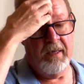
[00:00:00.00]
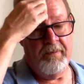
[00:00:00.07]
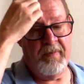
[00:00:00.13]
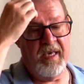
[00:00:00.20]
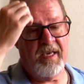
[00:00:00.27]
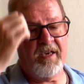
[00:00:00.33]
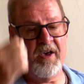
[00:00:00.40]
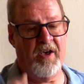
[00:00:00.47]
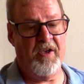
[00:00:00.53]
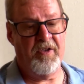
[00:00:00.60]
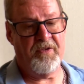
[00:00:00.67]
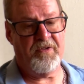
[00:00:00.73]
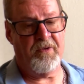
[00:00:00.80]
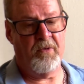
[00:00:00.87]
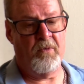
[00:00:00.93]

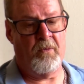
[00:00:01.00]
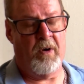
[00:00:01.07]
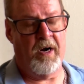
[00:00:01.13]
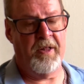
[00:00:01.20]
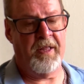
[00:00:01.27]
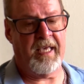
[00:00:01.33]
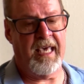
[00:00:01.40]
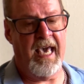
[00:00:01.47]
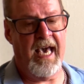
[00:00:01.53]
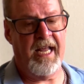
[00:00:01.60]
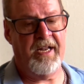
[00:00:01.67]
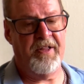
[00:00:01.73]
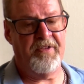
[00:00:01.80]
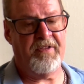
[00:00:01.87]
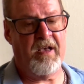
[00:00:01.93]
because one of the
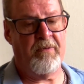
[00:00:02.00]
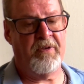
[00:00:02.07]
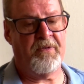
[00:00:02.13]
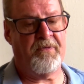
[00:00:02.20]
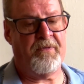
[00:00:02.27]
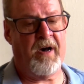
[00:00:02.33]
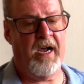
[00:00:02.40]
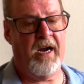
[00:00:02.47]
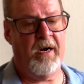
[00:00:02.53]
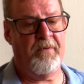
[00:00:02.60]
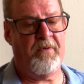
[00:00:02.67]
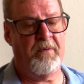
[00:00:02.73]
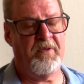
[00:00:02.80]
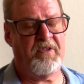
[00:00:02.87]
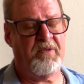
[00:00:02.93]
cannons that was
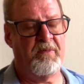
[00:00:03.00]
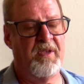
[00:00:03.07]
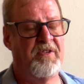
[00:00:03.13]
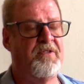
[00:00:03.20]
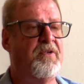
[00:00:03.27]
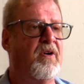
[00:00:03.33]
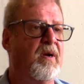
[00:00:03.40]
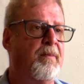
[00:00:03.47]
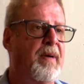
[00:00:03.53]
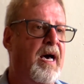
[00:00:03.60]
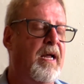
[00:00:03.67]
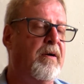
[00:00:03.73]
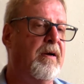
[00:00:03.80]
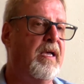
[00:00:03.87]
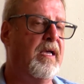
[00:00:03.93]
fired from Smith's New York
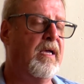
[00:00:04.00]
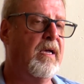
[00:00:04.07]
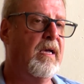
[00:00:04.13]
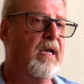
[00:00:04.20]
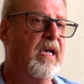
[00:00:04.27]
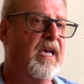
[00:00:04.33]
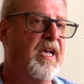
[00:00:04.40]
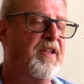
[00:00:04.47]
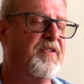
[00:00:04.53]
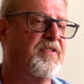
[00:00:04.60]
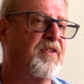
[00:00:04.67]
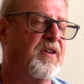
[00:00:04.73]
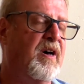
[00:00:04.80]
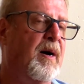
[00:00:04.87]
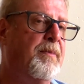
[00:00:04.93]
battery
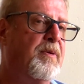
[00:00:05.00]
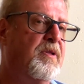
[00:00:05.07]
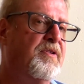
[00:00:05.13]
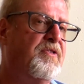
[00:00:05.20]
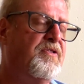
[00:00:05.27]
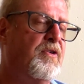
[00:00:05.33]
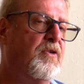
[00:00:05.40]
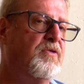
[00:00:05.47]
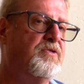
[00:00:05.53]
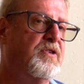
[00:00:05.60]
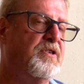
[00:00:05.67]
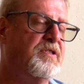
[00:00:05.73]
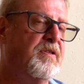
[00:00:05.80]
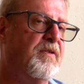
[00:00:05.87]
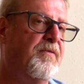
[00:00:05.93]
hits a couple of
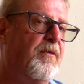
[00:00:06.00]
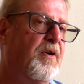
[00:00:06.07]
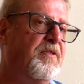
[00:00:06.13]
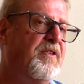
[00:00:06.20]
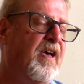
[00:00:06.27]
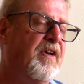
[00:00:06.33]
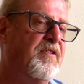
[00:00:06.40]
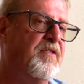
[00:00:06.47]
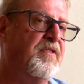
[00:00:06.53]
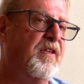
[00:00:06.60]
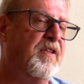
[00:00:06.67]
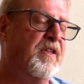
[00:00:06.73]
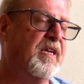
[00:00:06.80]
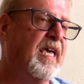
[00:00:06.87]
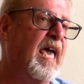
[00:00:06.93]
soldiers of the 4th Texas
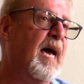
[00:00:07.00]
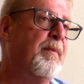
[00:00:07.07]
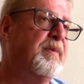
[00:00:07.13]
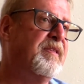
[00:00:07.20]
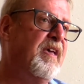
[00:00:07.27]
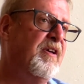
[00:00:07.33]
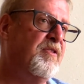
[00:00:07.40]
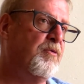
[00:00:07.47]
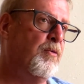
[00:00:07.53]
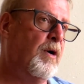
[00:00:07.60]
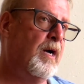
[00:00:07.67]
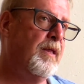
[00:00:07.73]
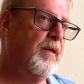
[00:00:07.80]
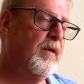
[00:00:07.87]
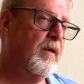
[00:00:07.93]
and decapitates
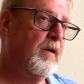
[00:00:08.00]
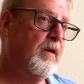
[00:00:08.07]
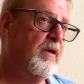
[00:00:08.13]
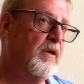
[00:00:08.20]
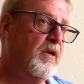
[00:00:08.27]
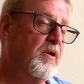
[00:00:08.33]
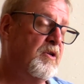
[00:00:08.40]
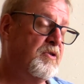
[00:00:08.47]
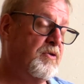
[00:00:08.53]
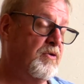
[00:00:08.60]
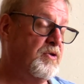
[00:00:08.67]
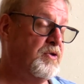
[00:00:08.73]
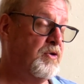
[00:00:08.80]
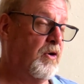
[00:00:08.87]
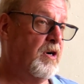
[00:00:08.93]
one.
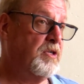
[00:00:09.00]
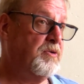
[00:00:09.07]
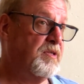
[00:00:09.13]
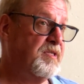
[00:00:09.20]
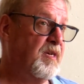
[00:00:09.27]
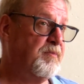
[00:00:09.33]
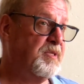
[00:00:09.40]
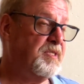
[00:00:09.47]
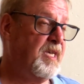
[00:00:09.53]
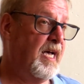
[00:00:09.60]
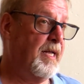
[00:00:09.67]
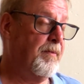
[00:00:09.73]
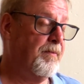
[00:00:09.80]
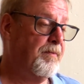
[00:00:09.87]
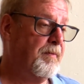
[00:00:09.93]
So George was upset.